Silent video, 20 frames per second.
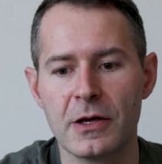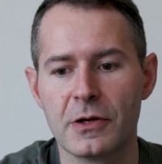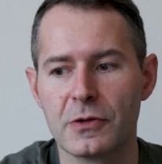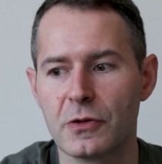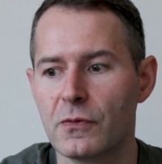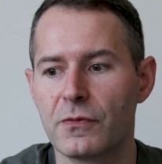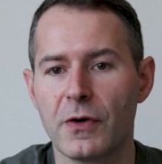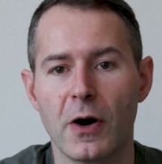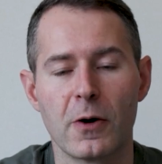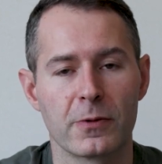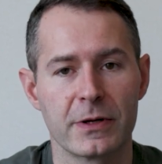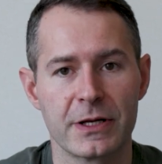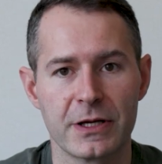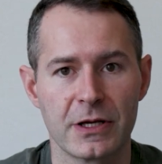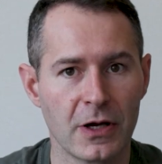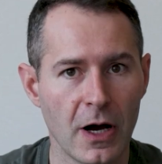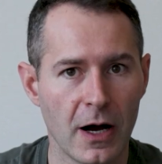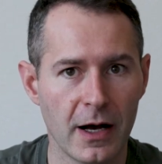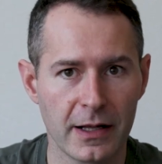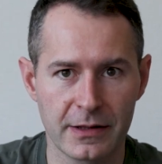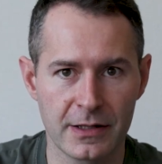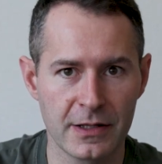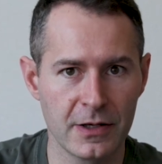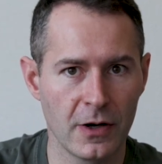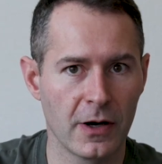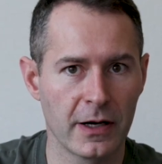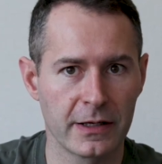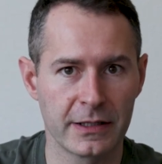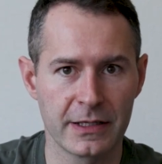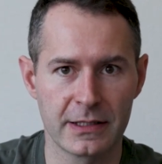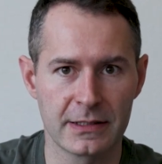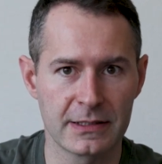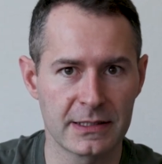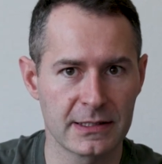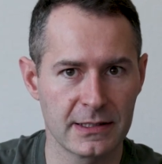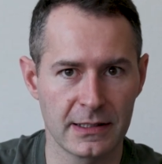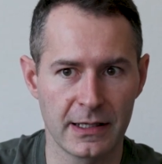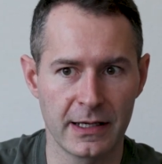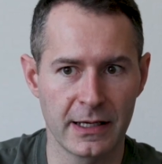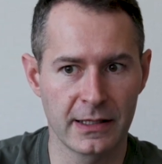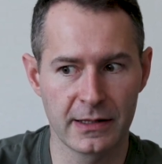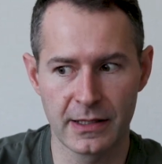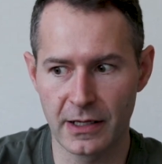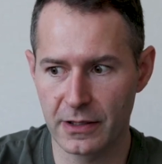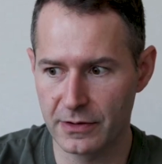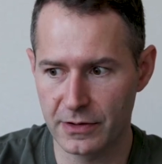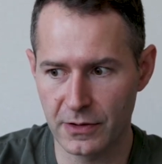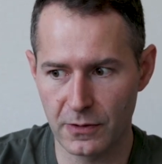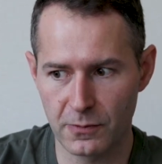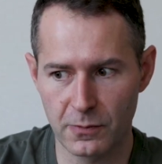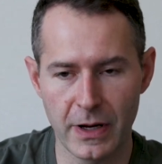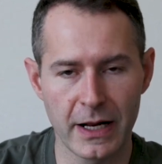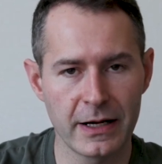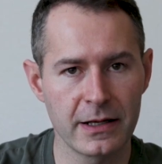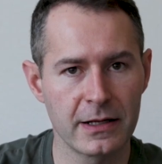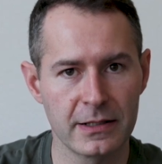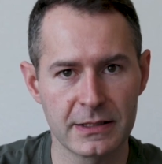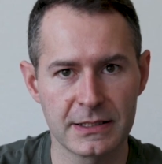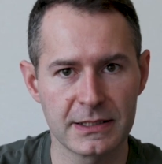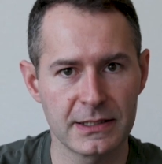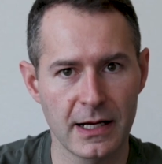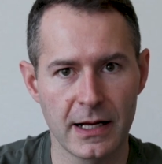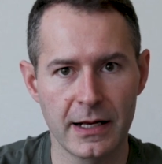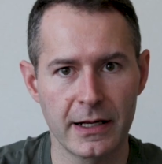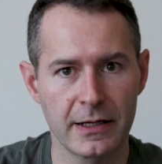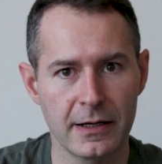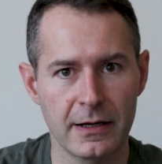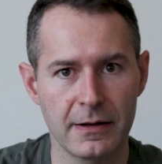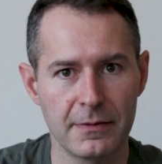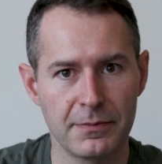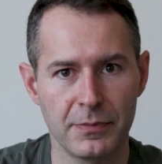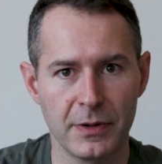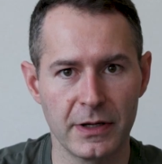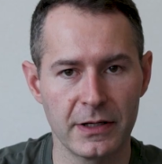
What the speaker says: you've already got the audience, like they're ready to sign up,